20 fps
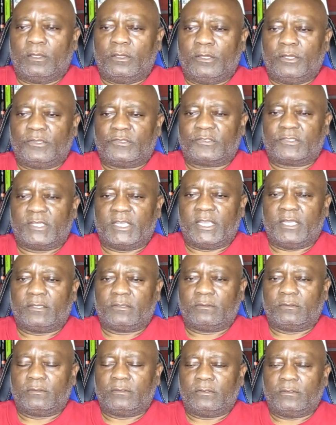
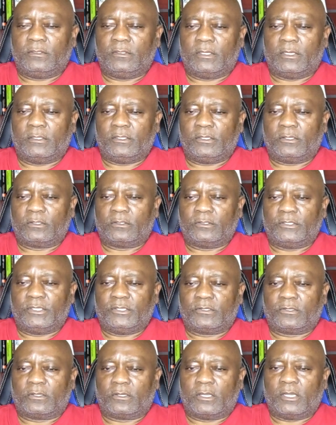the
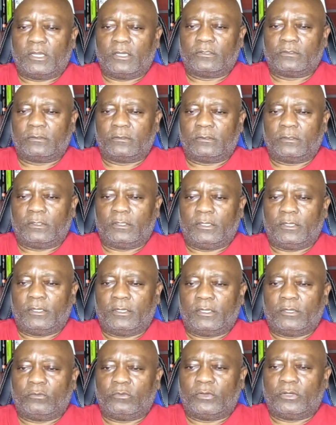court, in
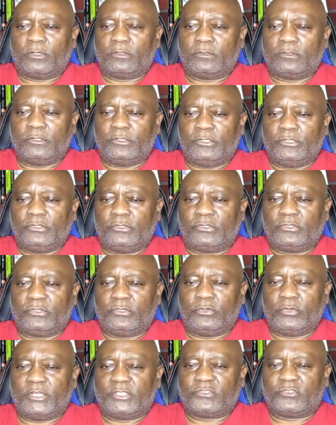other words, the
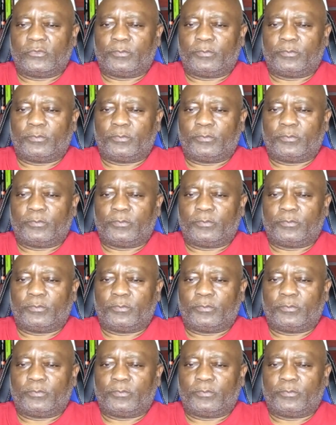U.S.